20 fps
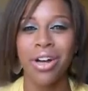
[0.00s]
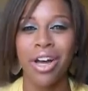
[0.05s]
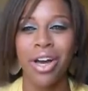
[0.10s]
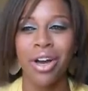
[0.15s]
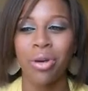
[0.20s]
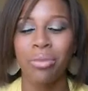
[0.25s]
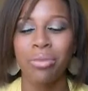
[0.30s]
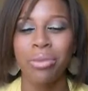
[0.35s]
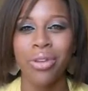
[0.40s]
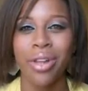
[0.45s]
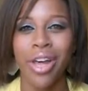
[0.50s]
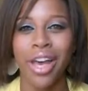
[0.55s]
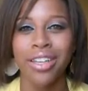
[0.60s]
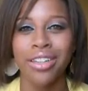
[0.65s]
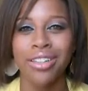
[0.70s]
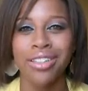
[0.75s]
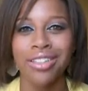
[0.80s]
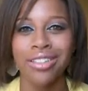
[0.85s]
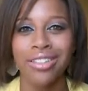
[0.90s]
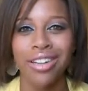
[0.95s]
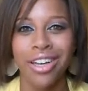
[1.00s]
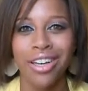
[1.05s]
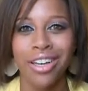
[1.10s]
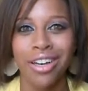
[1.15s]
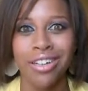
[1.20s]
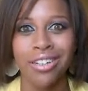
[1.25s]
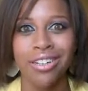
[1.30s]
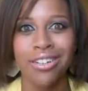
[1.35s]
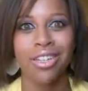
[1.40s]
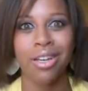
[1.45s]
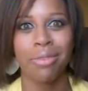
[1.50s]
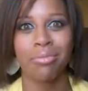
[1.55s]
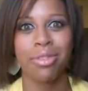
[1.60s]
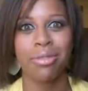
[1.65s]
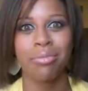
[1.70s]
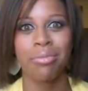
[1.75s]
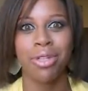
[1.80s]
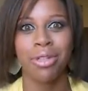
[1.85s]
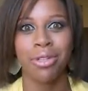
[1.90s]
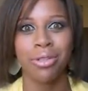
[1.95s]
I hope you didn't
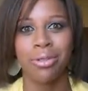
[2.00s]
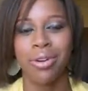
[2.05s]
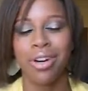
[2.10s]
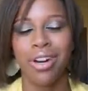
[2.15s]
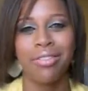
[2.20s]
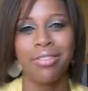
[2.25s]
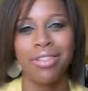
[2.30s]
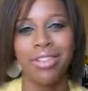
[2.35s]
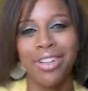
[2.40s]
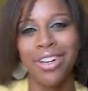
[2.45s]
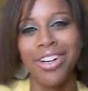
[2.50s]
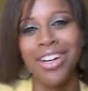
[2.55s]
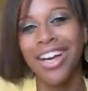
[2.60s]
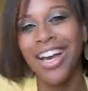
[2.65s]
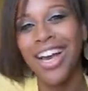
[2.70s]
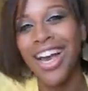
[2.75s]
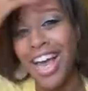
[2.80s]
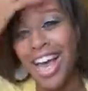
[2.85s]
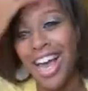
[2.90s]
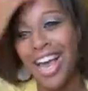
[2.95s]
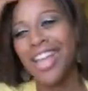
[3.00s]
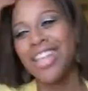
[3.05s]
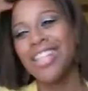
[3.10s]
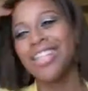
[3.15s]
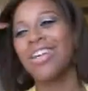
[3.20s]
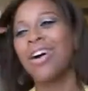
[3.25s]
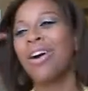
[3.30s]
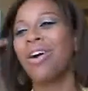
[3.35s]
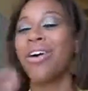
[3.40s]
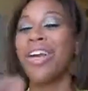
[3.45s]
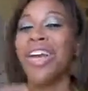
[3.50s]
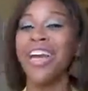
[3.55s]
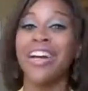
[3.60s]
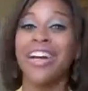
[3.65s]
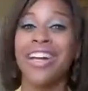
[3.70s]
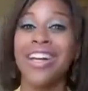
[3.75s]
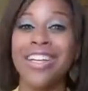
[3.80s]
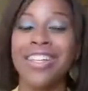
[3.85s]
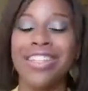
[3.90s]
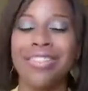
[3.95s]
unsub to me or whatever. So
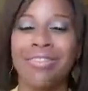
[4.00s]
here it